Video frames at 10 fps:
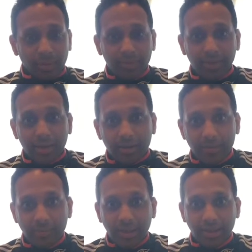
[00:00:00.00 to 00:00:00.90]
that I
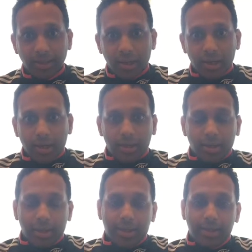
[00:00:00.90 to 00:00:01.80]
have been
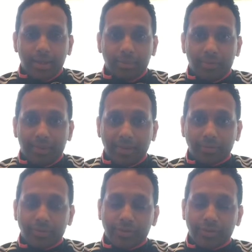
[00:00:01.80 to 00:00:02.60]
a fan of.